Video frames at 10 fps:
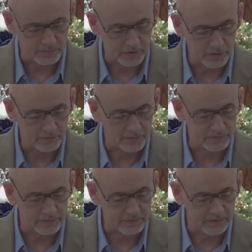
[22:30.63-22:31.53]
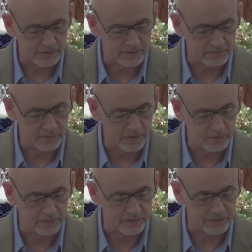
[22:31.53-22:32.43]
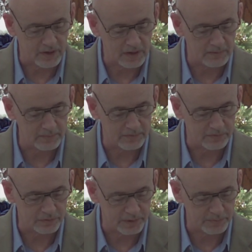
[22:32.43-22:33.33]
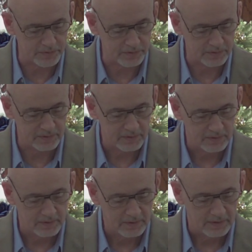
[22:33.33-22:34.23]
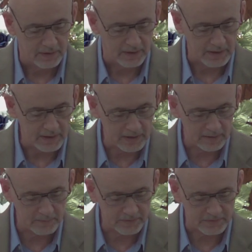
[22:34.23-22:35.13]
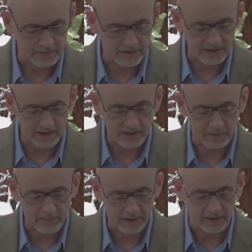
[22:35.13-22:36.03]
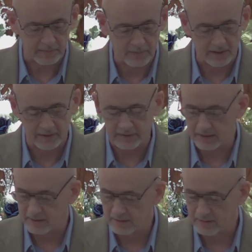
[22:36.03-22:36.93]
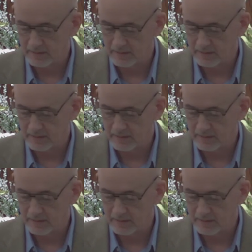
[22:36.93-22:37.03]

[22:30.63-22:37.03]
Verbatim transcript: some beautiful psalms and scripture and hymns and singing and making melody.